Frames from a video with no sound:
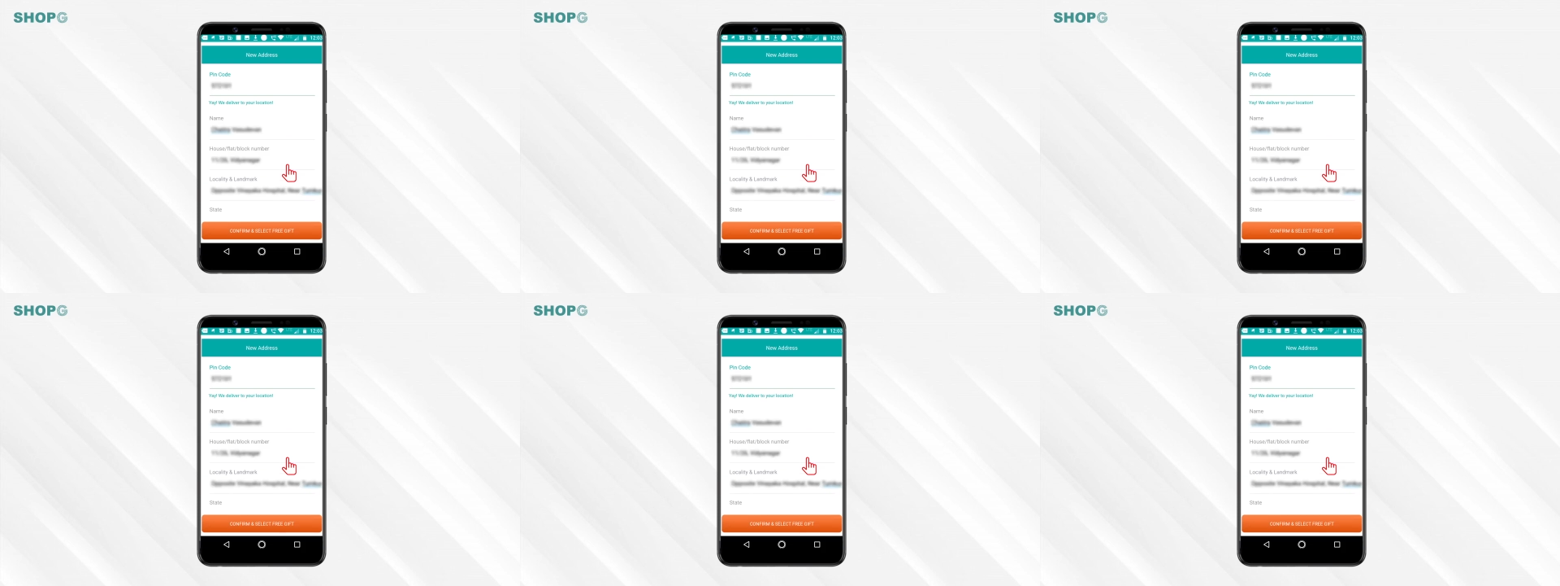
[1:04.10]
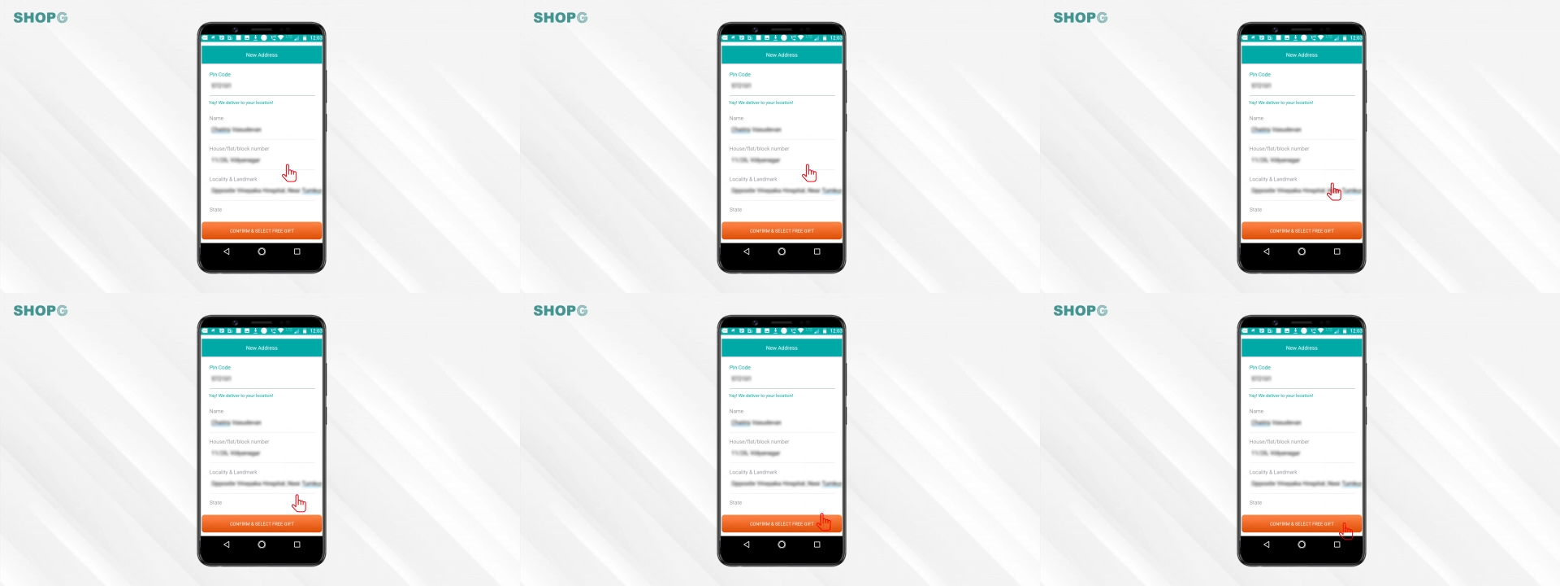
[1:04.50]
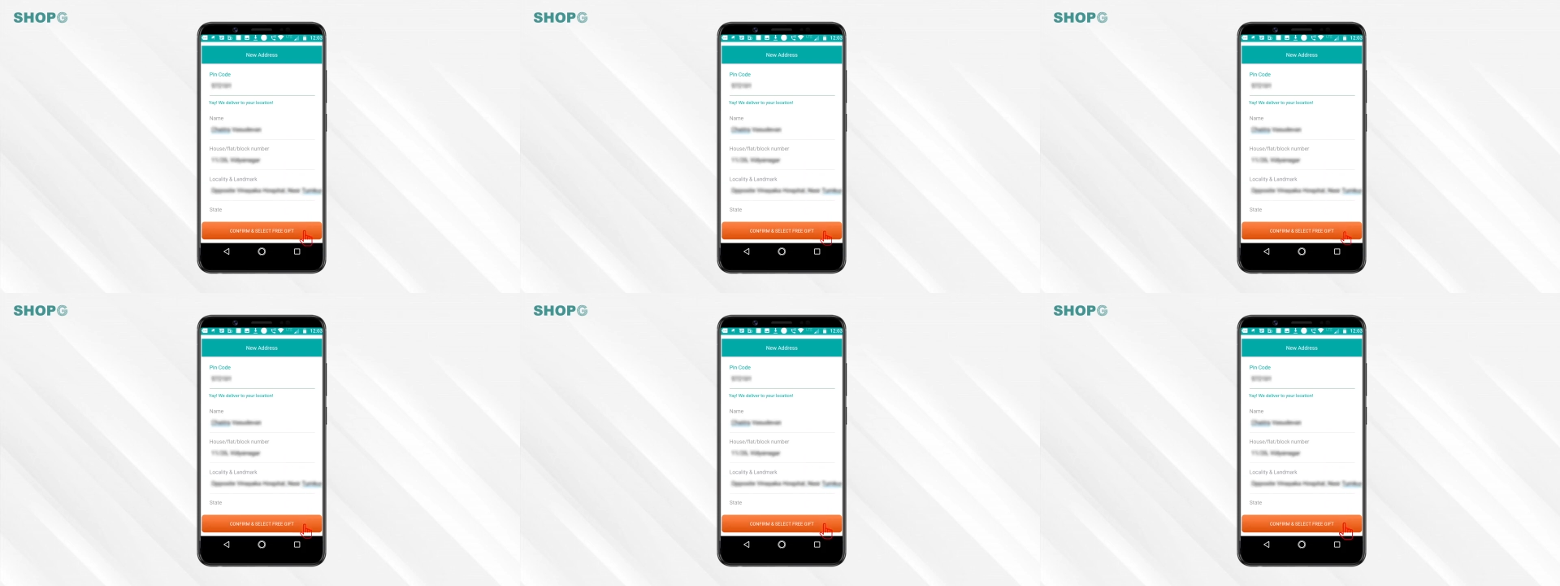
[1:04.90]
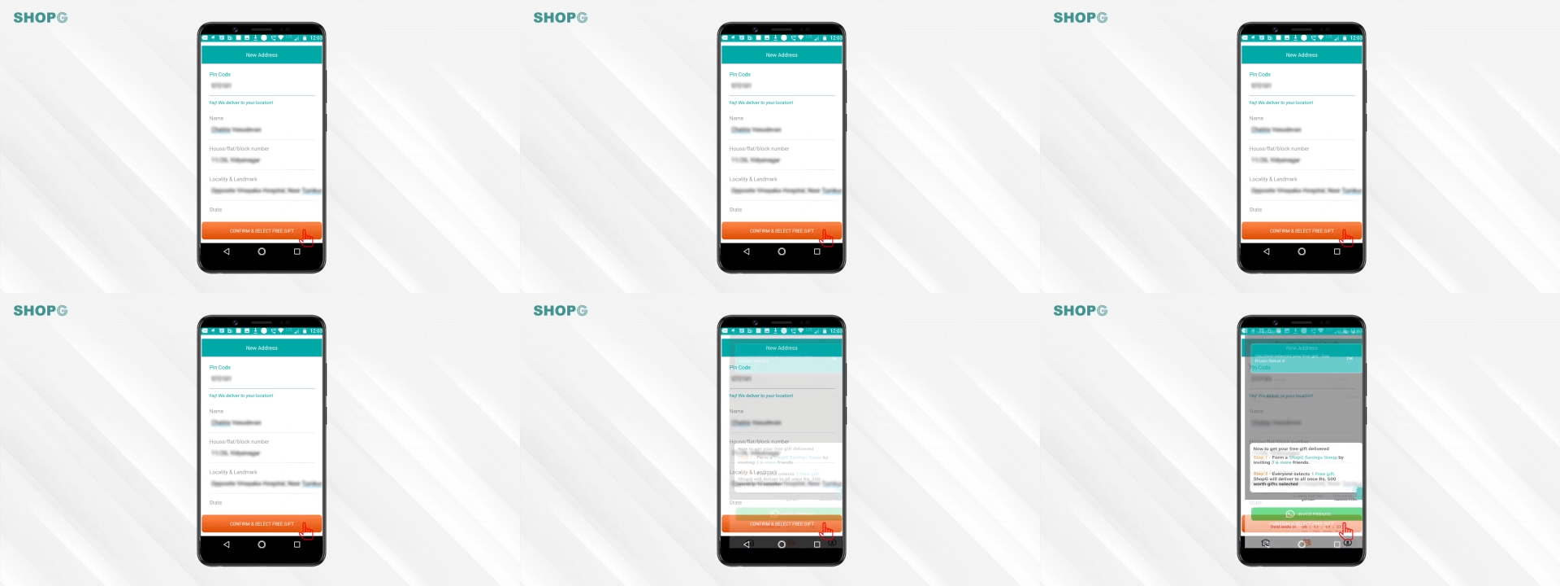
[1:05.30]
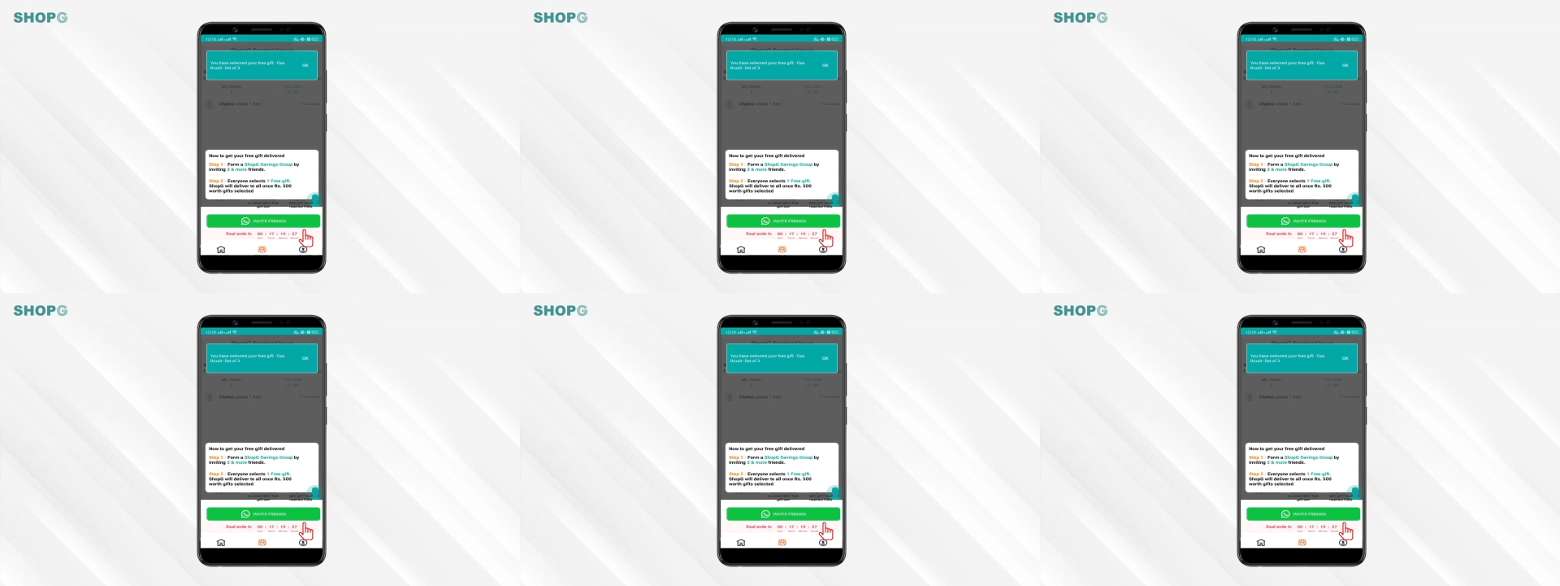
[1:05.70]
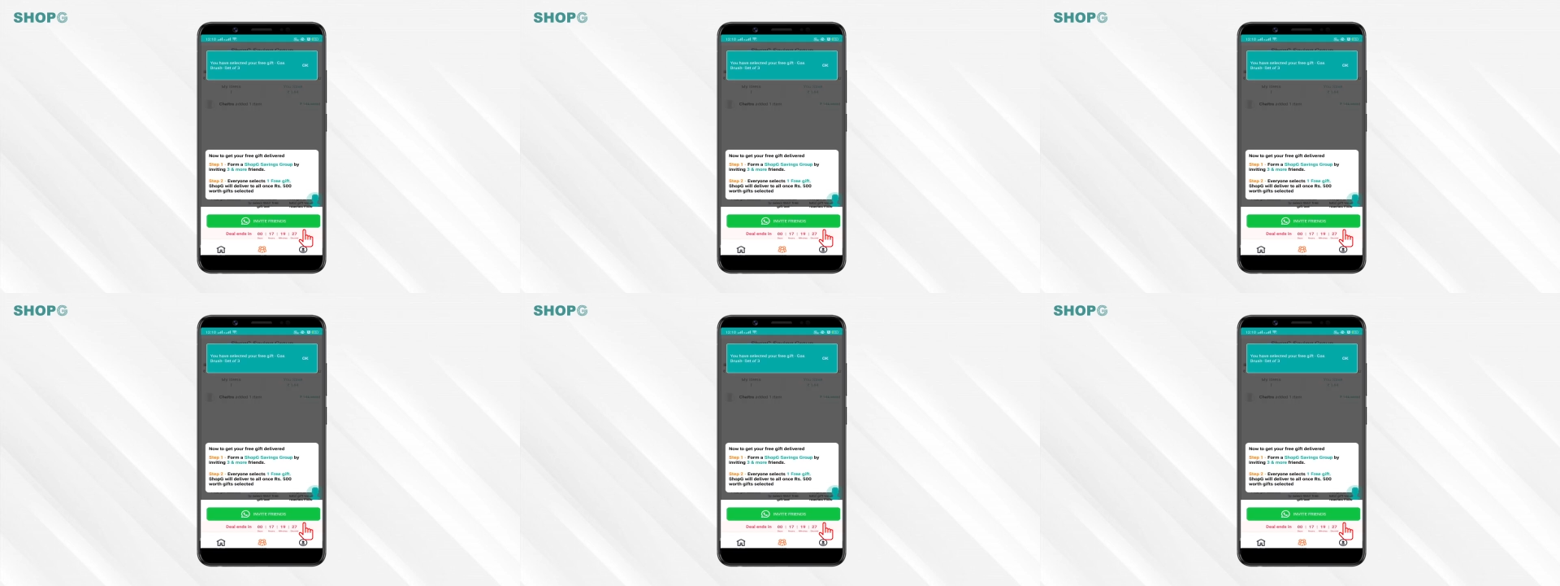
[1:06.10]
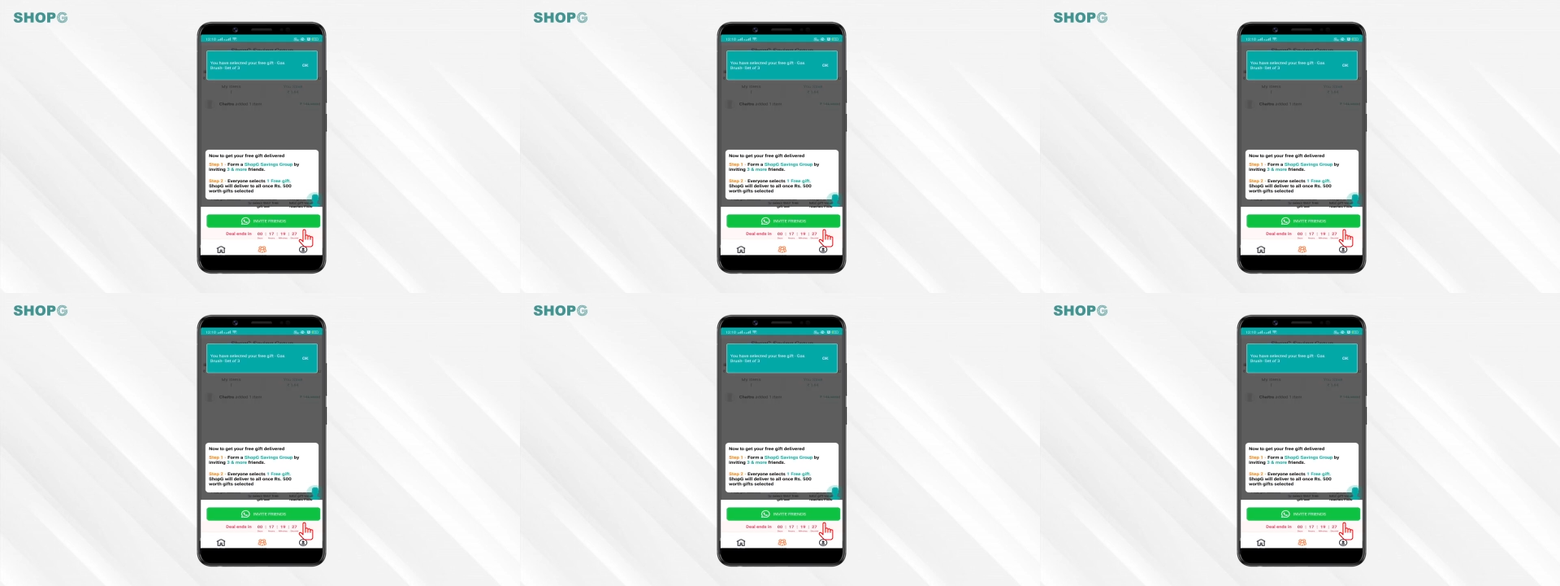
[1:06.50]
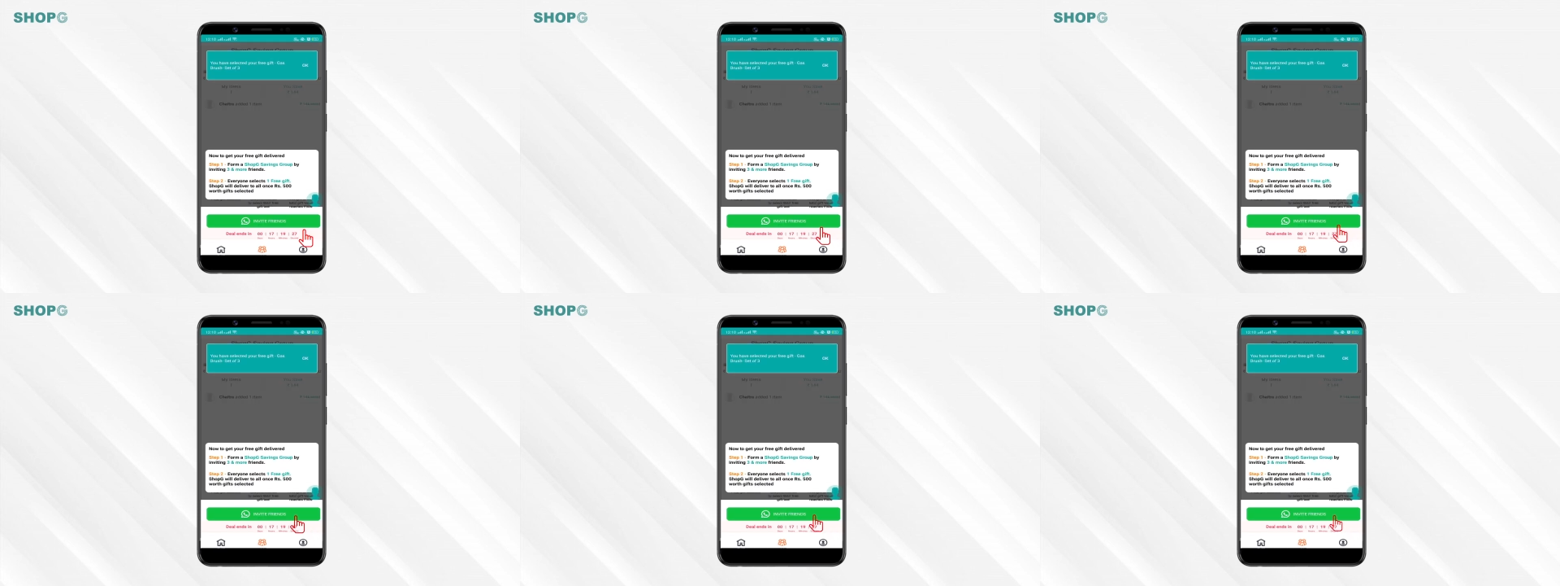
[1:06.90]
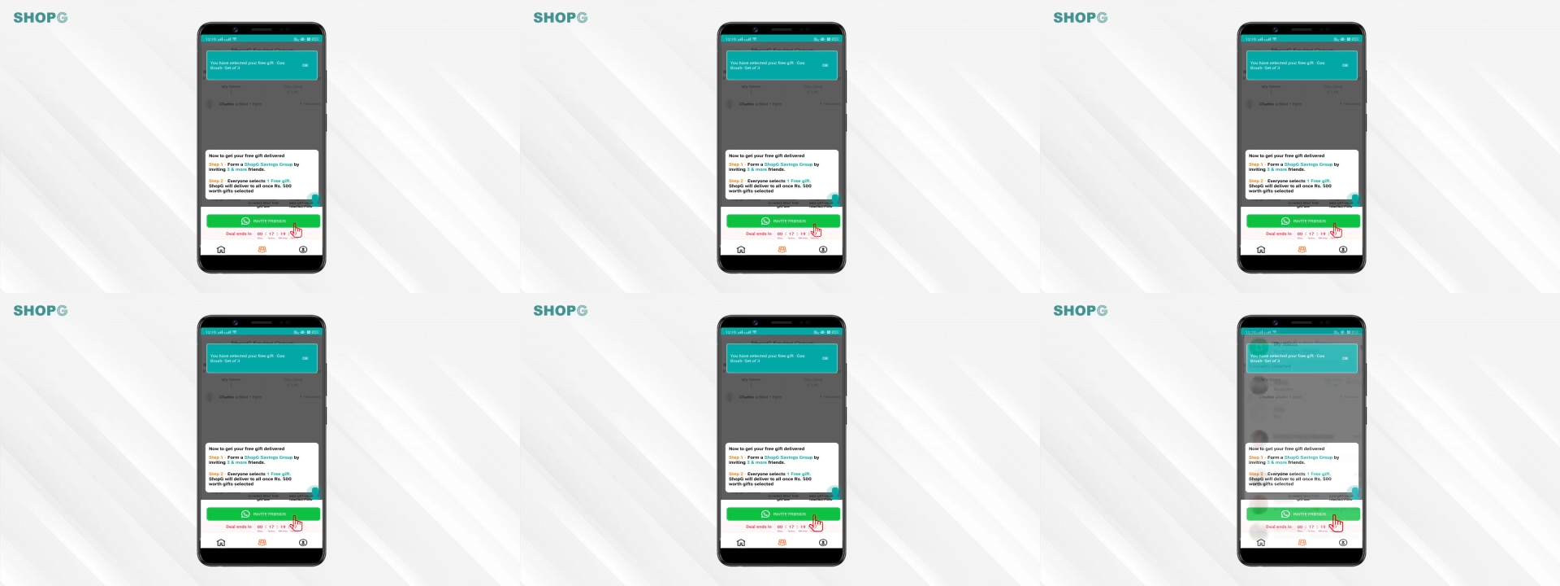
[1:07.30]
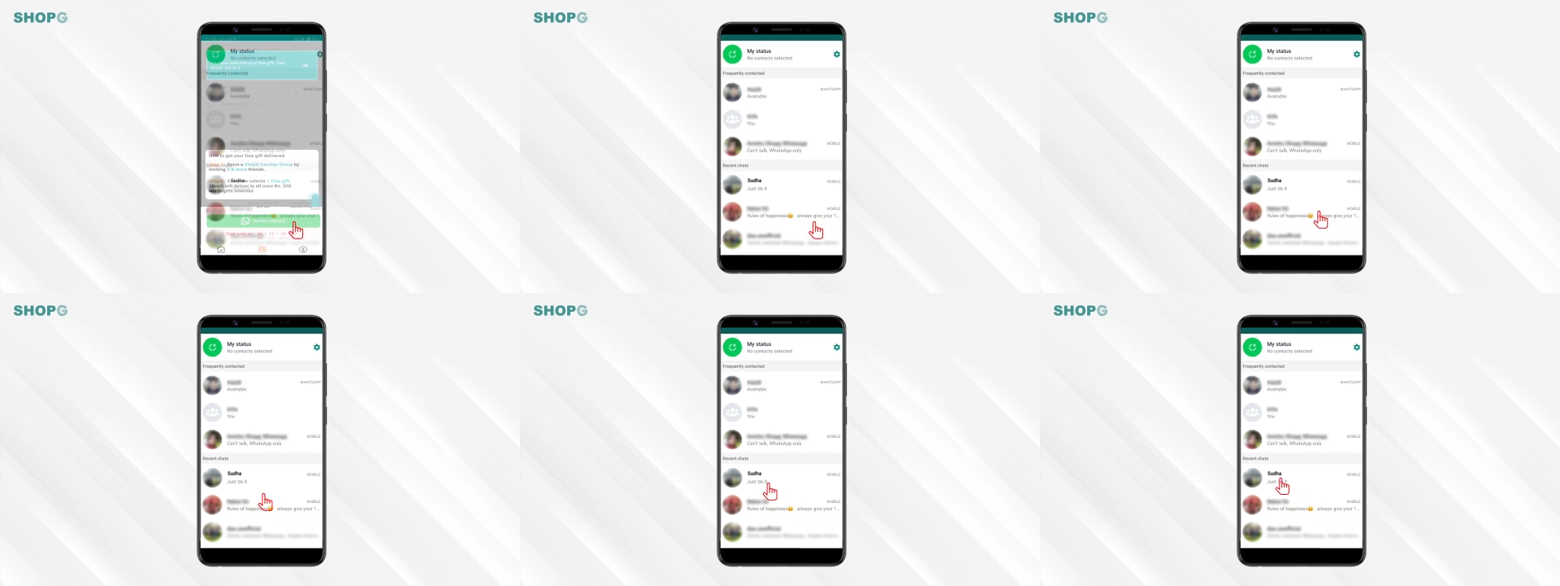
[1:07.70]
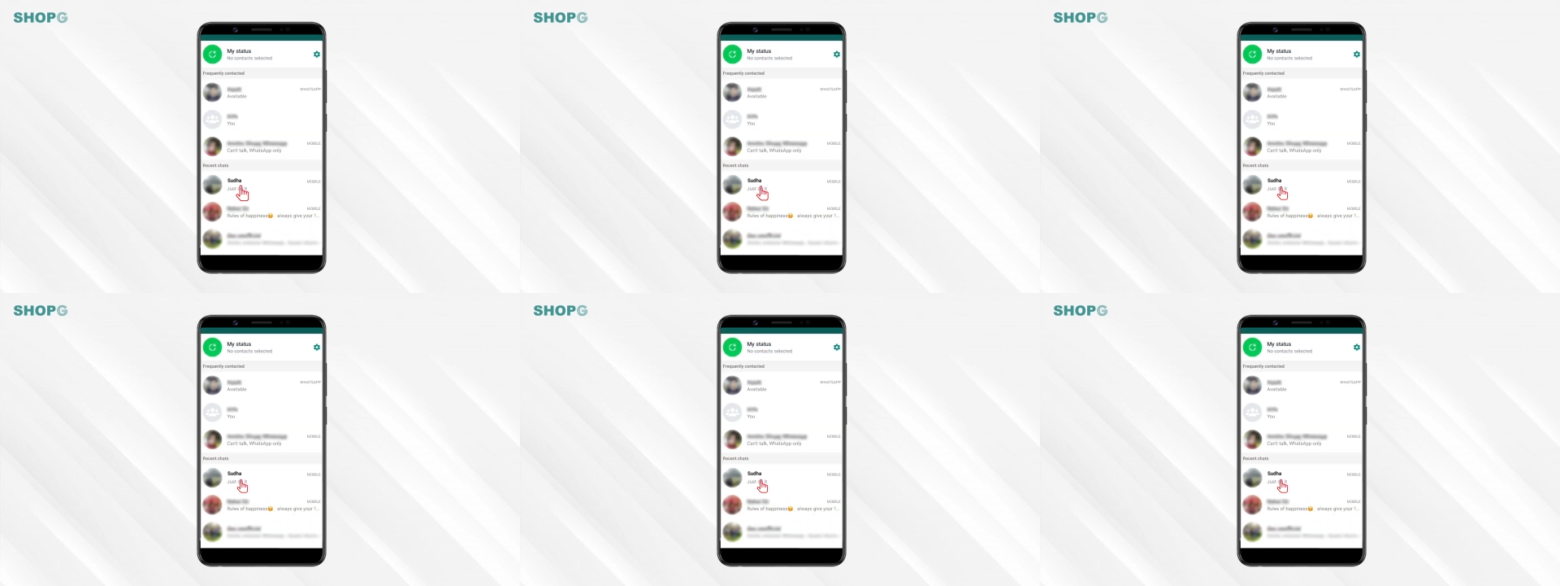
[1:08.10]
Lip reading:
No face is visible, so there are no lips to read.